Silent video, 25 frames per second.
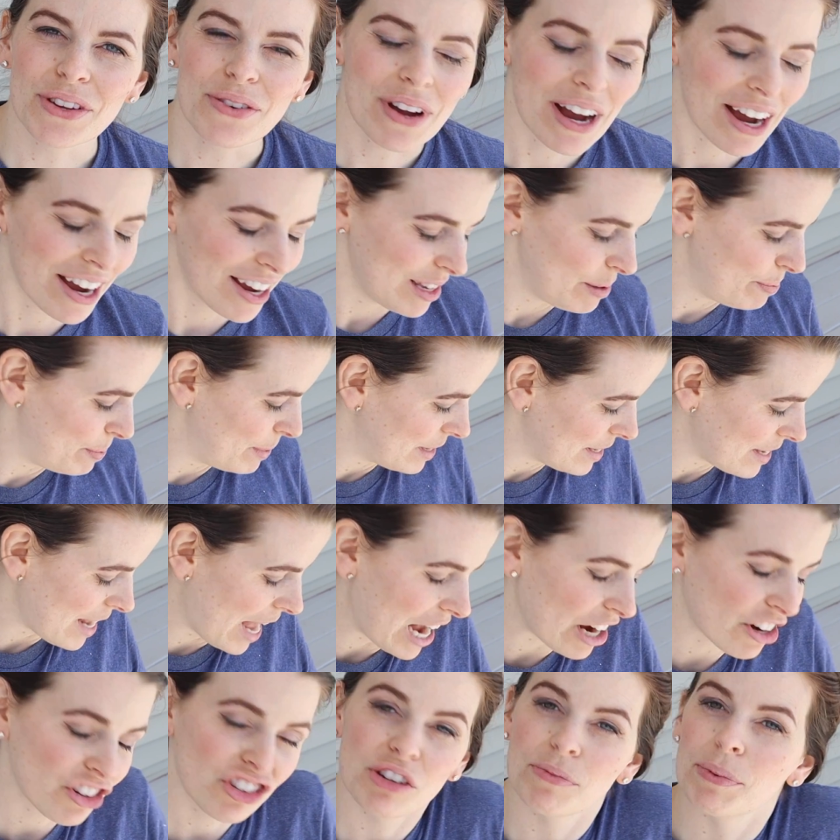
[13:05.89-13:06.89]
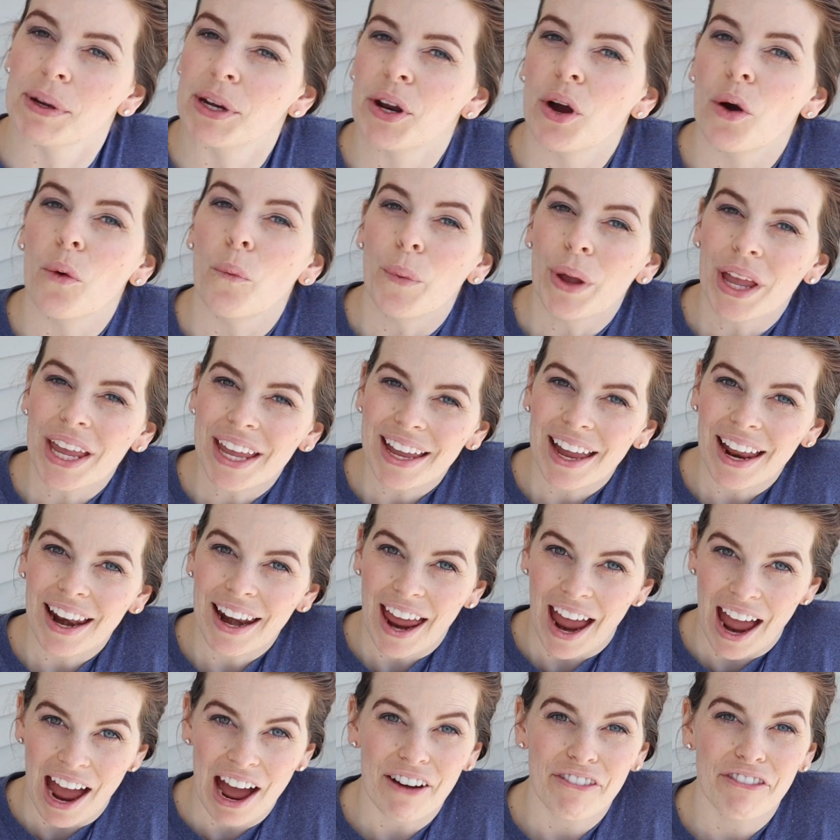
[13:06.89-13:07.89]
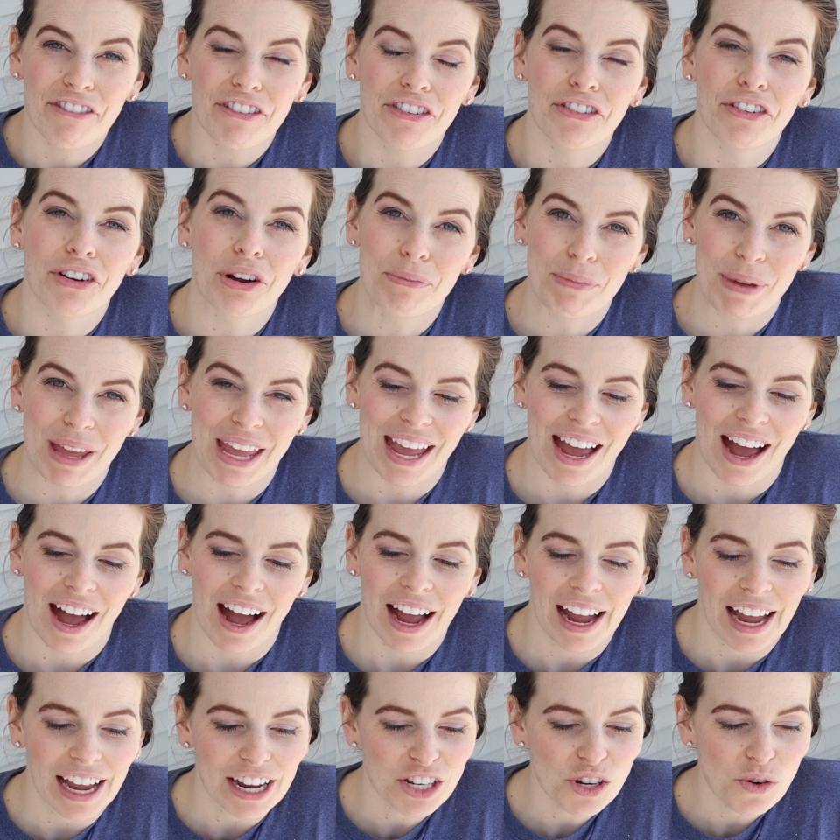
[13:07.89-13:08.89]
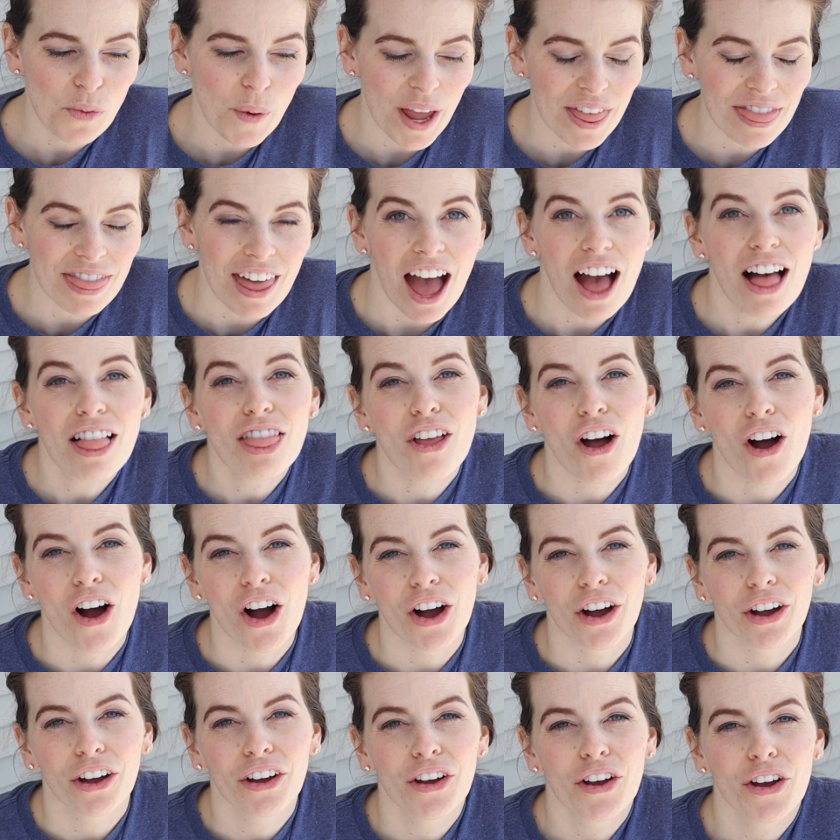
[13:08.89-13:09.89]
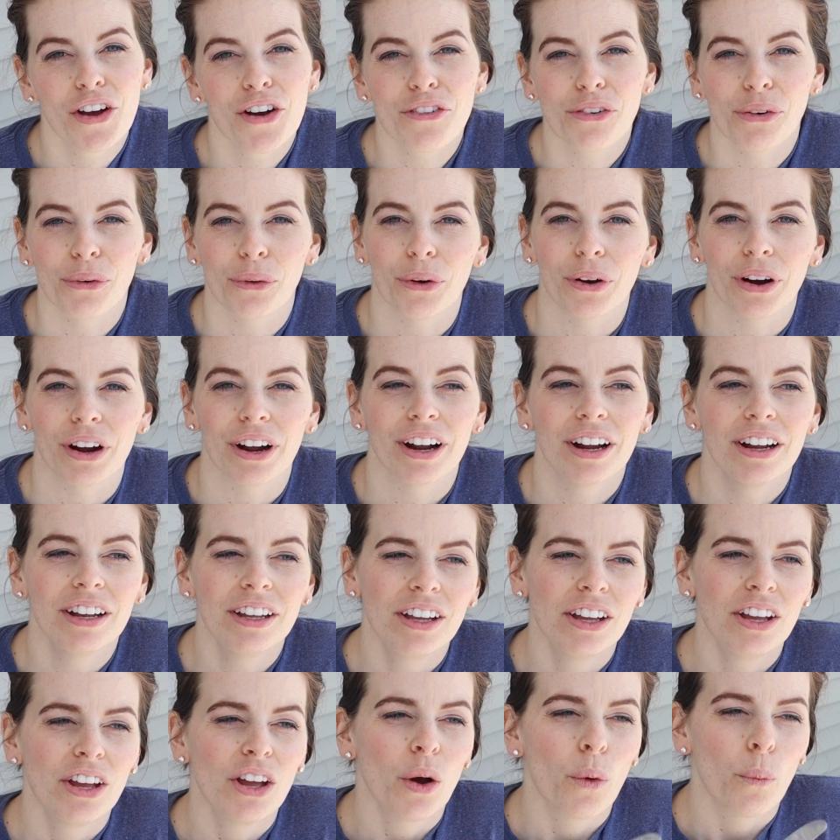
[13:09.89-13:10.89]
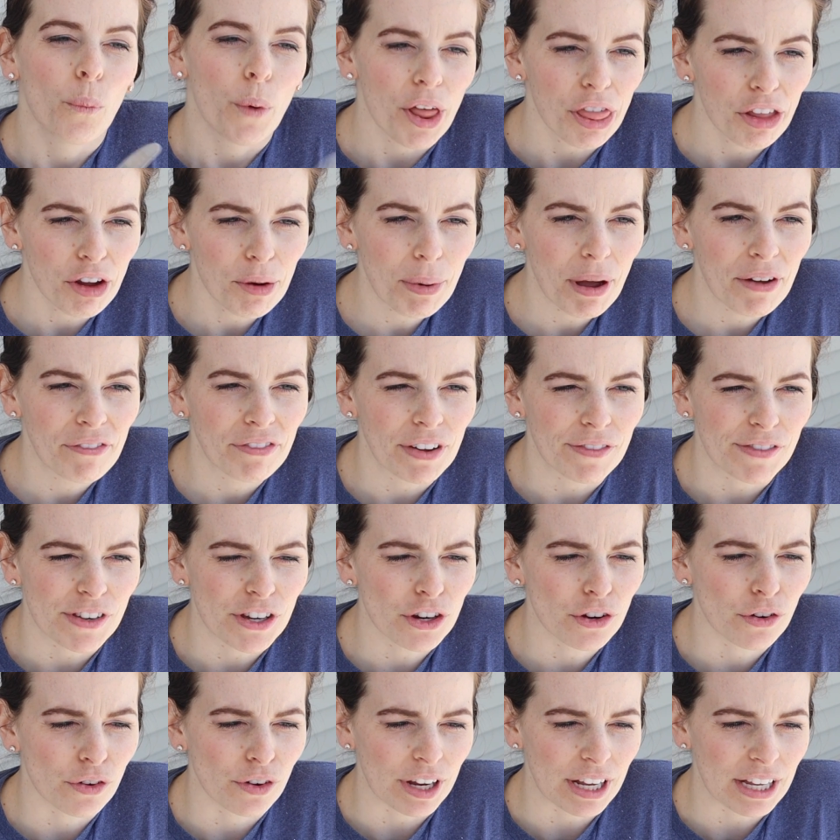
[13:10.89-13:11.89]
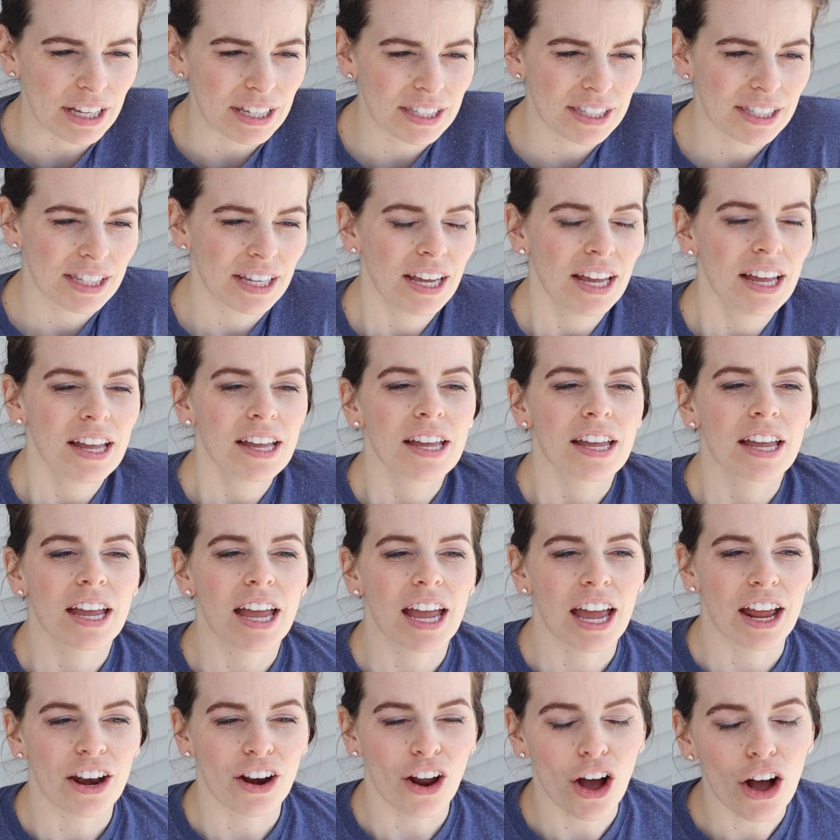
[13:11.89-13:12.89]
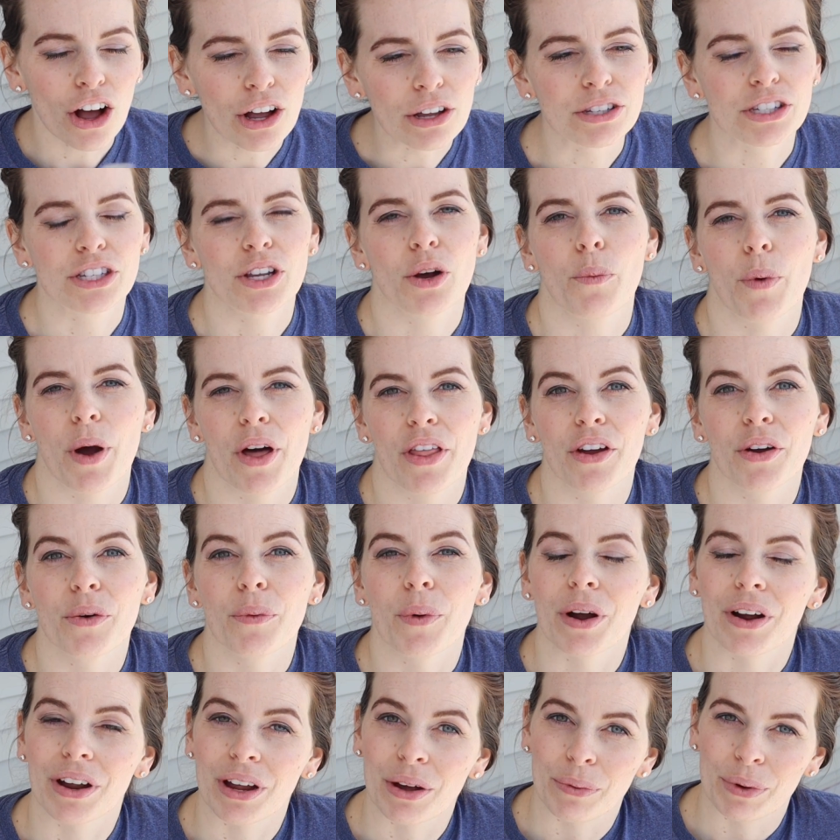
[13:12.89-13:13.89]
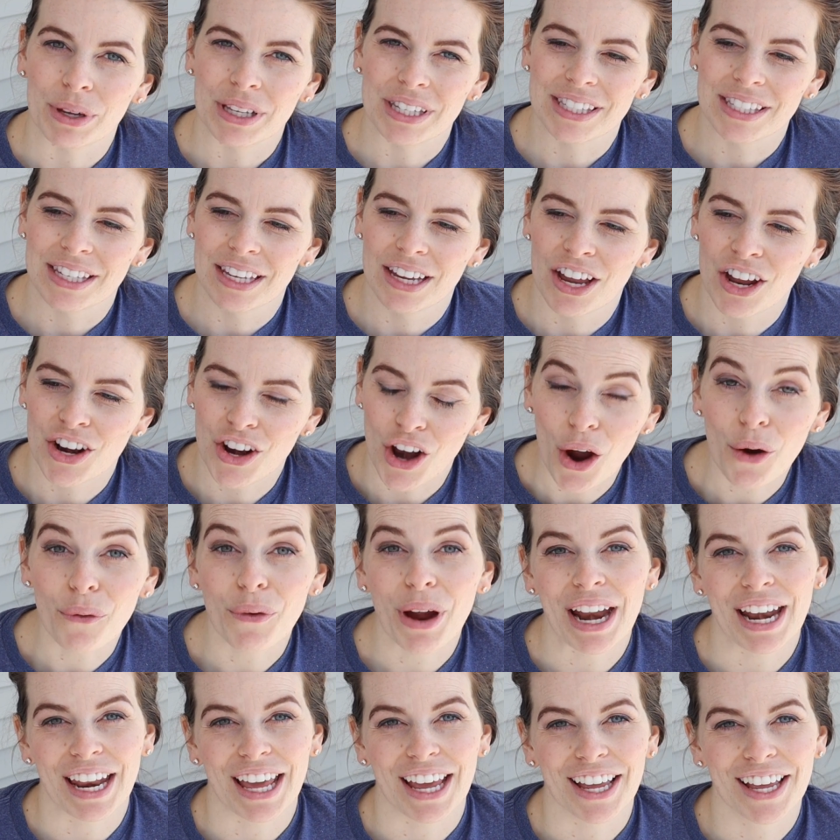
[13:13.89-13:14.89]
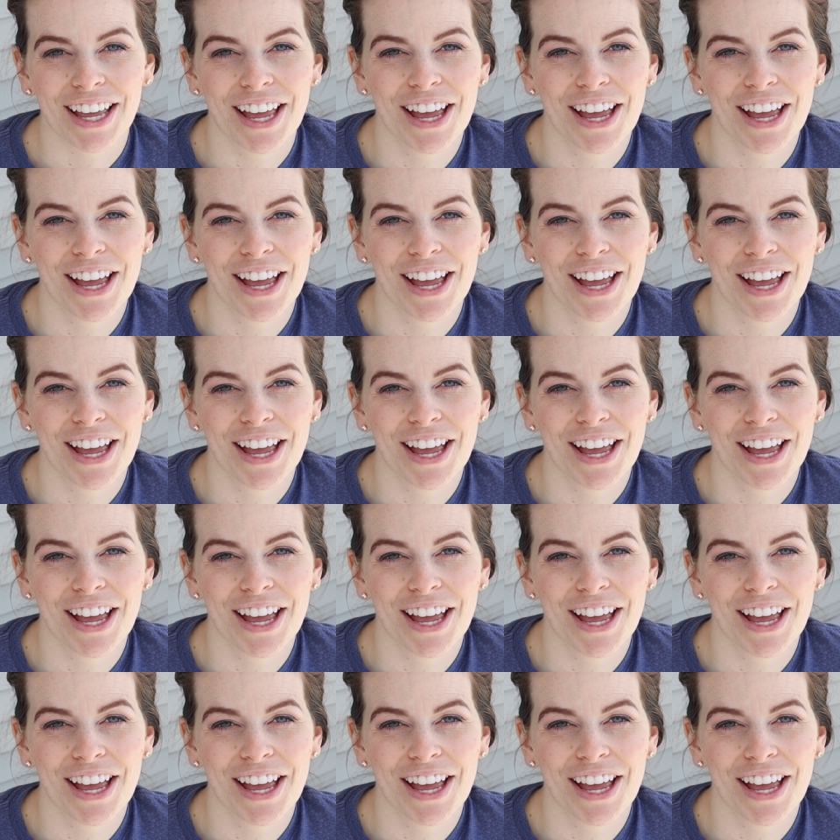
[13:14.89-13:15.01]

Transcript: you guys, but it's actually been a week and a half for me. I had to wait that long for weather above 50 degrees and also weather where it was not raining.